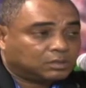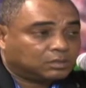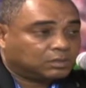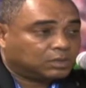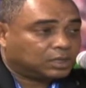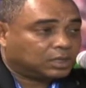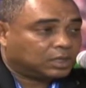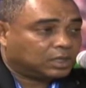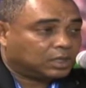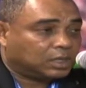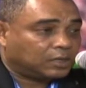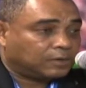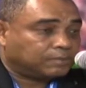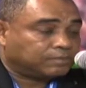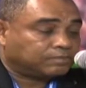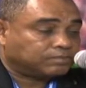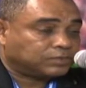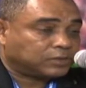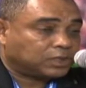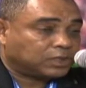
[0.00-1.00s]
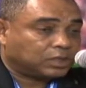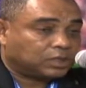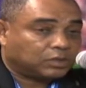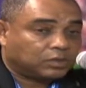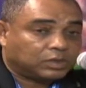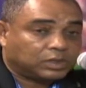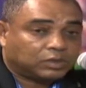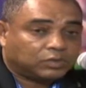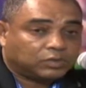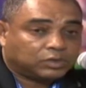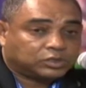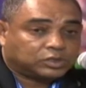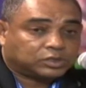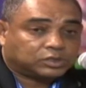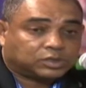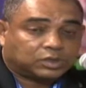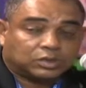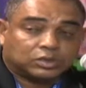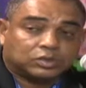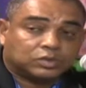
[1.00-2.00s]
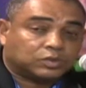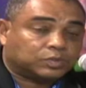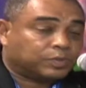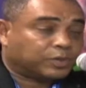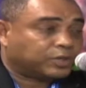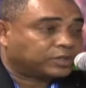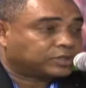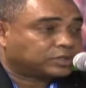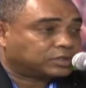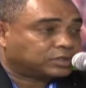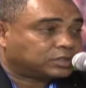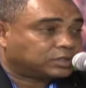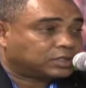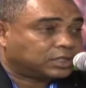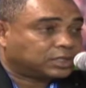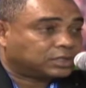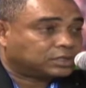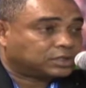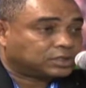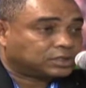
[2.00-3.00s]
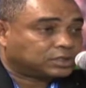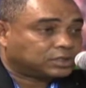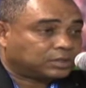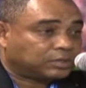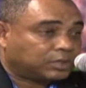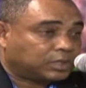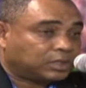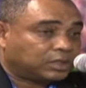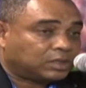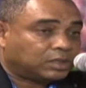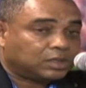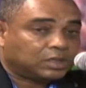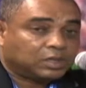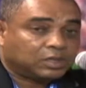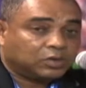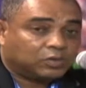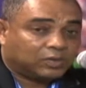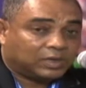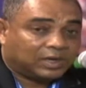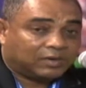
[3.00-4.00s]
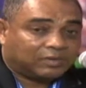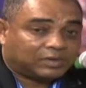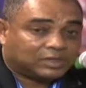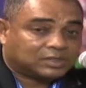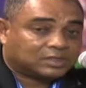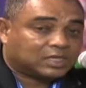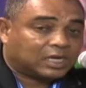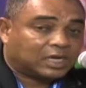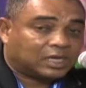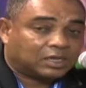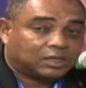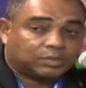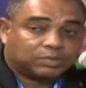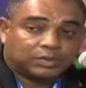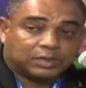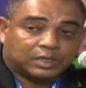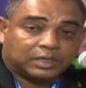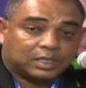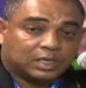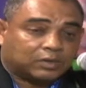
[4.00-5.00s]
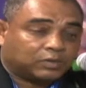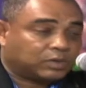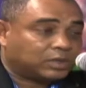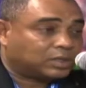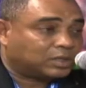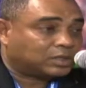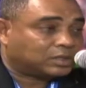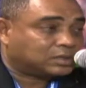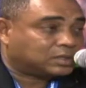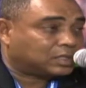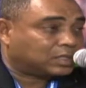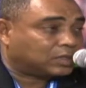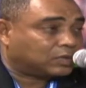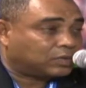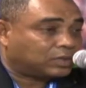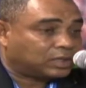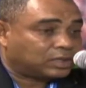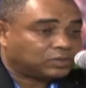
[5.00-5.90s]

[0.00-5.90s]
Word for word: But, um, you know, we, we're just going to do personal changes. I mean, we have a style of play that we're going to stick with.